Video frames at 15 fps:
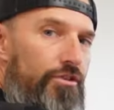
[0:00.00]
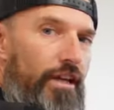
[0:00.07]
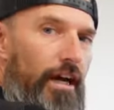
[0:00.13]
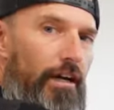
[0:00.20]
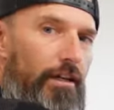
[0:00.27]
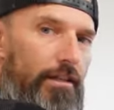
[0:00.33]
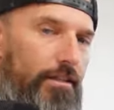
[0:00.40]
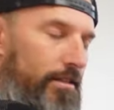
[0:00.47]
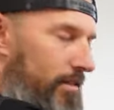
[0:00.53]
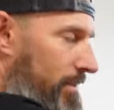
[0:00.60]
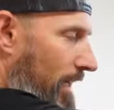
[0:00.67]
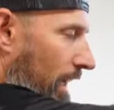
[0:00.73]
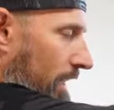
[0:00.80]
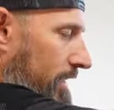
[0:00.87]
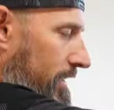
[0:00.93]
down
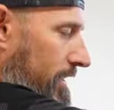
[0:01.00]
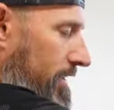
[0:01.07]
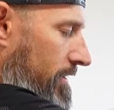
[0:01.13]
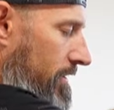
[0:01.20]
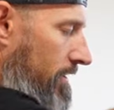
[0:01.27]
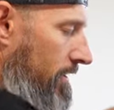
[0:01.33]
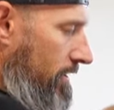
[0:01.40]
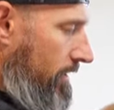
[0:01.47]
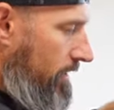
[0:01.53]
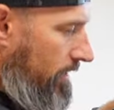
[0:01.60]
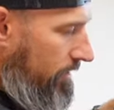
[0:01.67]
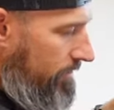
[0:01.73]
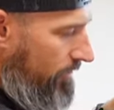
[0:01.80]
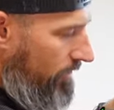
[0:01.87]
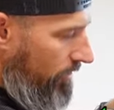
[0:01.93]
inside here.
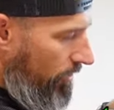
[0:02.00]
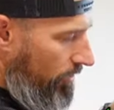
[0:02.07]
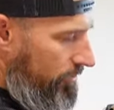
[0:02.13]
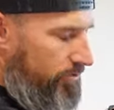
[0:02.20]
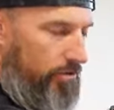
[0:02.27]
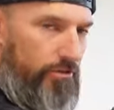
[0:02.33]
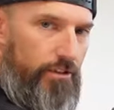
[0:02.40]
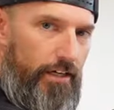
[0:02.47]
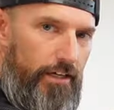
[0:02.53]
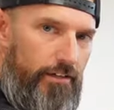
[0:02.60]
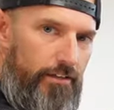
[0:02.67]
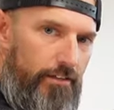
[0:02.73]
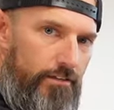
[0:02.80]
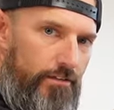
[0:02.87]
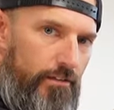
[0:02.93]
And you can also
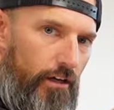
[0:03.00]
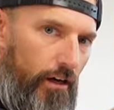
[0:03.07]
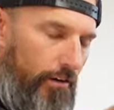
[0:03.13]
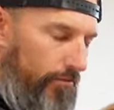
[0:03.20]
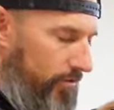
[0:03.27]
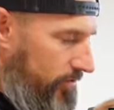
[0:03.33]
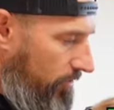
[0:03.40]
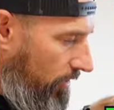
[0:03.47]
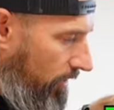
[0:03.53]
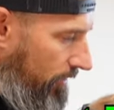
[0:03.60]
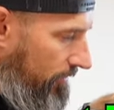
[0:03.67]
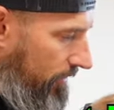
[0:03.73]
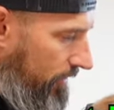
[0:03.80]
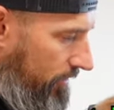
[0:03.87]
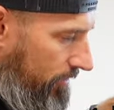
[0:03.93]
take these covers
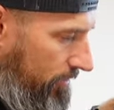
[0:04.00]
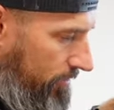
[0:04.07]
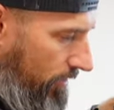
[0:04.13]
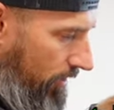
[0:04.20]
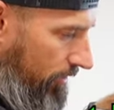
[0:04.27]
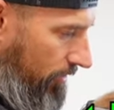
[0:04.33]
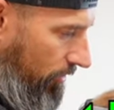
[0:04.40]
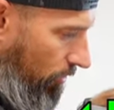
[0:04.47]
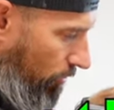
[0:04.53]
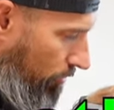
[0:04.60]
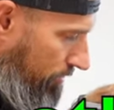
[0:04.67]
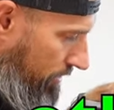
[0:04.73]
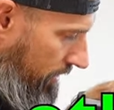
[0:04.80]
off and there's other holes